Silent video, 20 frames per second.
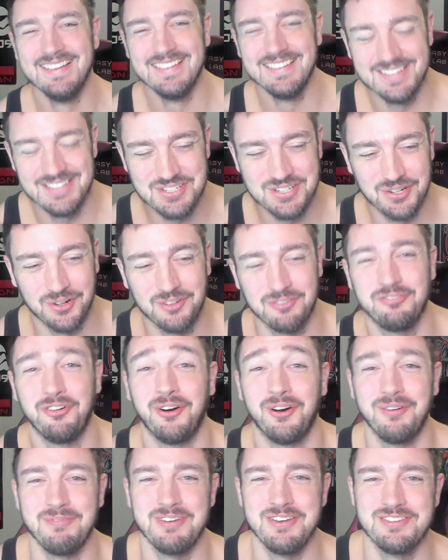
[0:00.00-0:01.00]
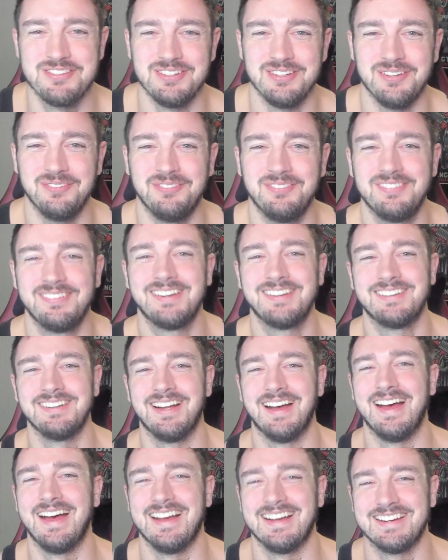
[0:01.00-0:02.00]
short form YouTube
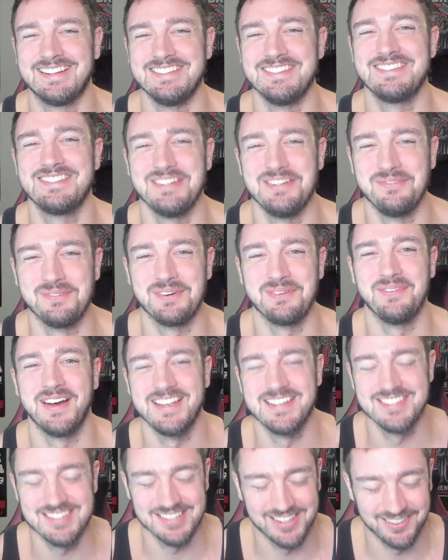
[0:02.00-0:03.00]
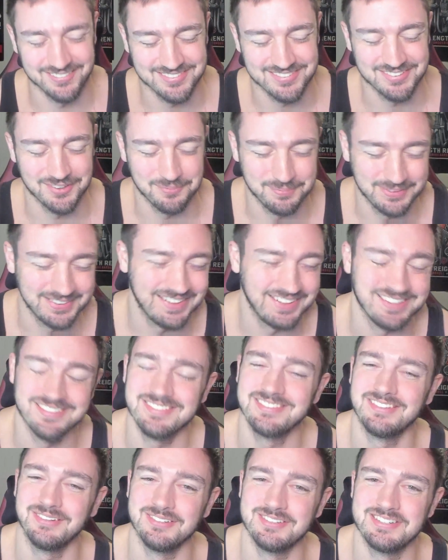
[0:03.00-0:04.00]
consumer myself, so
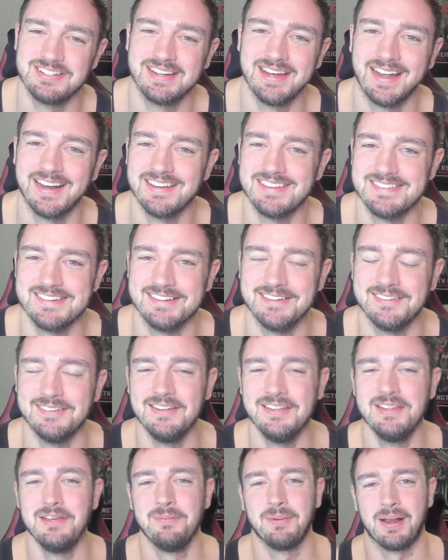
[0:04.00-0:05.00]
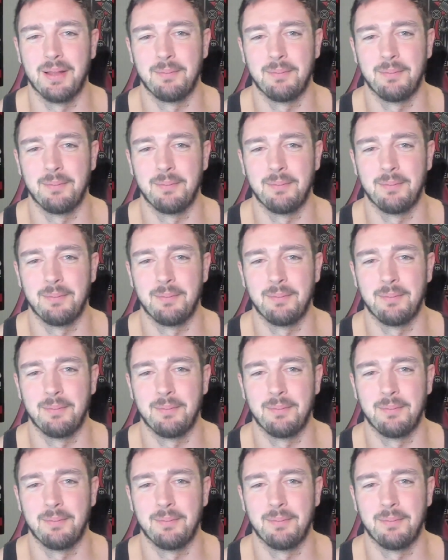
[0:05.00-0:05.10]
please do what you got to do. But I